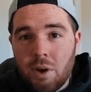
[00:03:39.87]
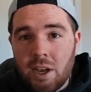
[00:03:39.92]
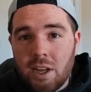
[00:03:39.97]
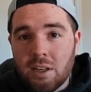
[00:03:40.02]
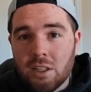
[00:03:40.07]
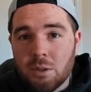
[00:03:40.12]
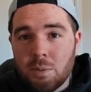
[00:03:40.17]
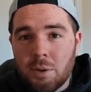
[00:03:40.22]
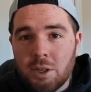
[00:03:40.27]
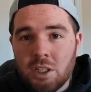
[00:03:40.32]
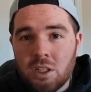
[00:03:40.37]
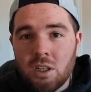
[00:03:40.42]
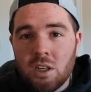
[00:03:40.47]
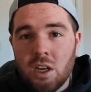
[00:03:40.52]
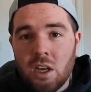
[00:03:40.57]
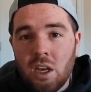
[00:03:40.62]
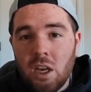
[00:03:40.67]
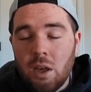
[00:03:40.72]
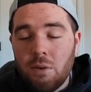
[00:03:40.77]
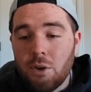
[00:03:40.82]
And especially
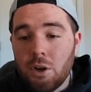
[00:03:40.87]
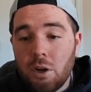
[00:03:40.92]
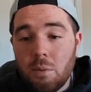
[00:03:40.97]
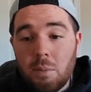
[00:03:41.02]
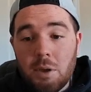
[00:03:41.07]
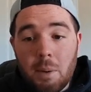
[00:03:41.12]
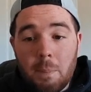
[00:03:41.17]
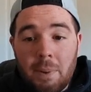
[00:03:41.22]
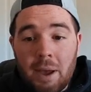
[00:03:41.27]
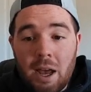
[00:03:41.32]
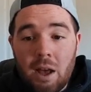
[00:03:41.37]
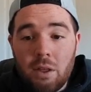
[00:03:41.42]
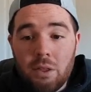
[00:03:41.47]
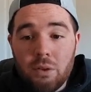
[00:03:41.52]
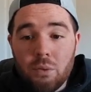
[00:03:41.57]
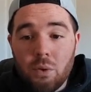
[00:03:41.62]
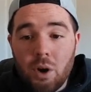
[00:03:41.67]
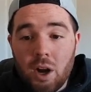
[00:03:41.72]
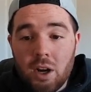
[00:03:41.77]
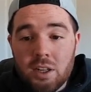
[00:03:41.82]
if you're going to be a pound the
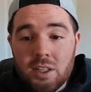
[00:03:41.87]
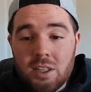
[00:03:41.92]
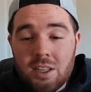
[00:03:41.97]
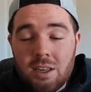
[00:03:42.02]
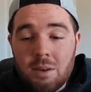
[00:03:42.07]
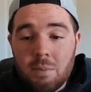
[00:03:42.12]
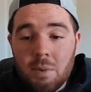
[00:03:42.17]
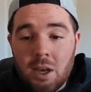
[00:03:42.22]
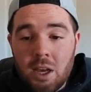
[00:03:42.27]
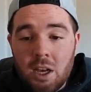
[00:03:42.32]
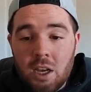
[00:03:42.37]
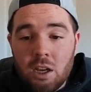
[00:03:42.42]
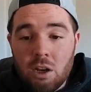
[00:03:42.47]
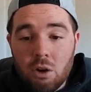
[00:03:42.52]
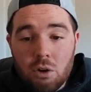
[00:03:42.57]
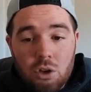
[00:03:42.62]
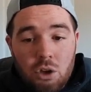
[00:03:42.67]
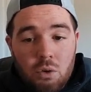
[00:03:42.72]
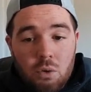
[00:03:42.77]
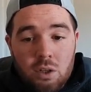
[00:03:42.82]
rock team,
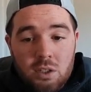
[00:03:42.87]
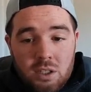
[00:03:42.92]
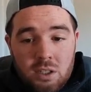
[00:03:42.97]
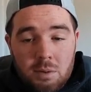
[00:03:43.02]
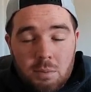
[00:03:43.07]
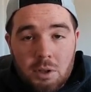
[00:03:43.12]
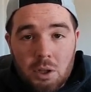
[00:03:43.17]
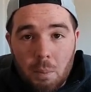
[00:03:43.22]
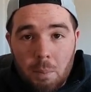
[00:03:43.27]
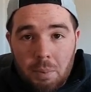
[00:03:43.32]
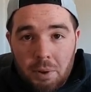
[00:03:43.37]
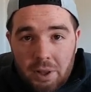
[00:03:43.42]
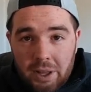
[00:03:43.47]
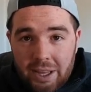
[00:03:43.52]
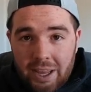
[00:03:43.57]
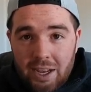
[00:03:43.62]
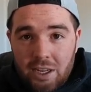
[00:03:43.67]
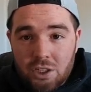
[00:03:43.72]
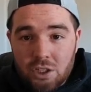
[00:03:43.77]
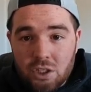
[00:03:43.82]
you want some of the play
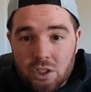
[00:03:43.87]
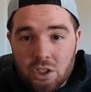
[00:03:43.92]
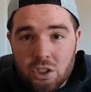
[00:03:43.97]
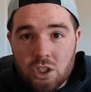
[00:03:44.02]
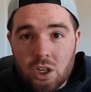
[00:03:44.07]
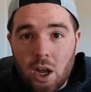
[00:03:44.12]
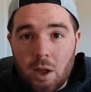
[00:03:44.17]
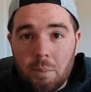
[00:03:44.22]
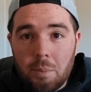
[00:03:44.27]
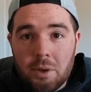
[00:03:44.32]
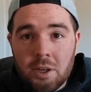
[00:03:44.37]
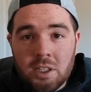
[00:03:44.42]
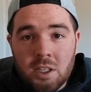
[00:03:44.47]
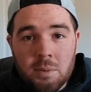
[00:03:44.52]
action shot plays.